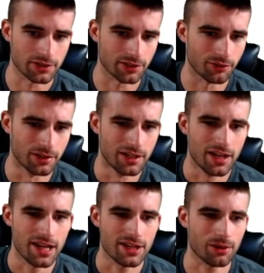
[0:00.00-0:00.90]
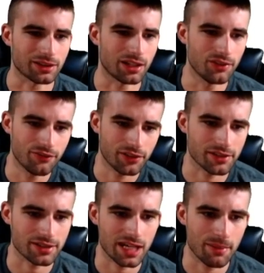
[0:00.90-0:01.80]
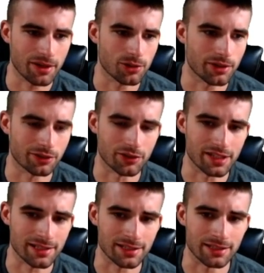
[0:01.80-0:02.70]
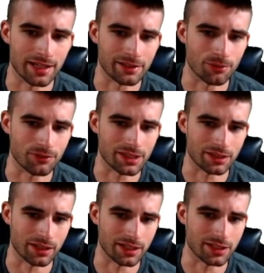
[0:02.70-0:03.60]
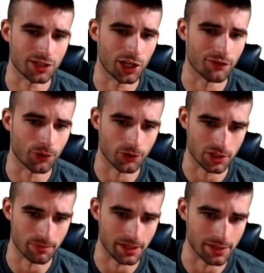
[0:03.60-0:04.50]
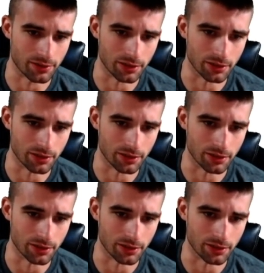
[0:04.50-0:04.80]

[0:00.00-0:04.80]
So don't love the Phillies today, but I do think they're decent, and I don't think they're going to get a ton of ownership either.